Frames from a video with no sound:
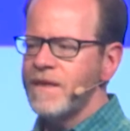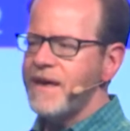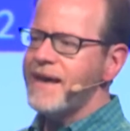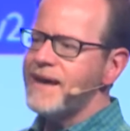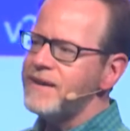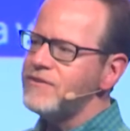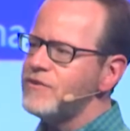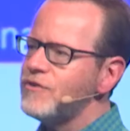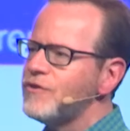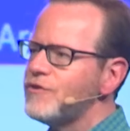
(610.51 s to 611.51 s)

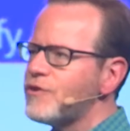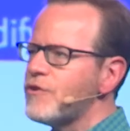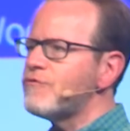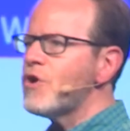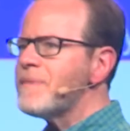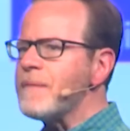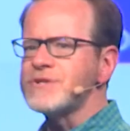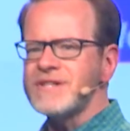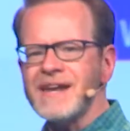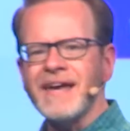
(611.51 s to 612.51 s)
And so the roadmap
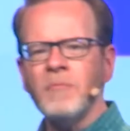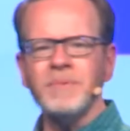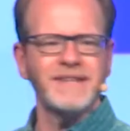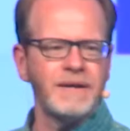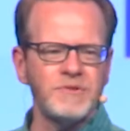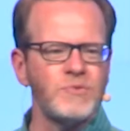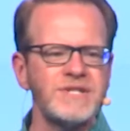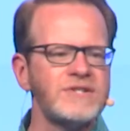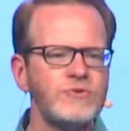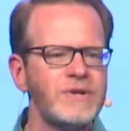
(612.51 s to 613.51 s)
was not helping them. It
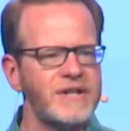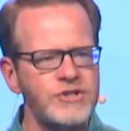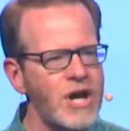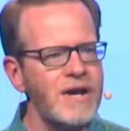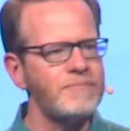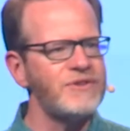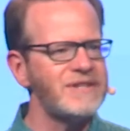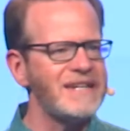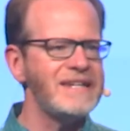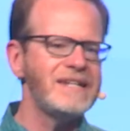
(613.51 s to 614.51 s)
wasn't doing a job that
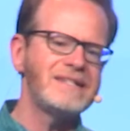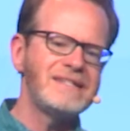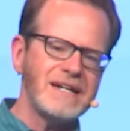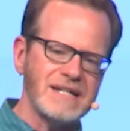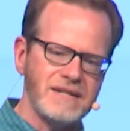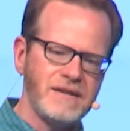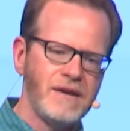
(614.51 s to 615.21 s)
they needed done.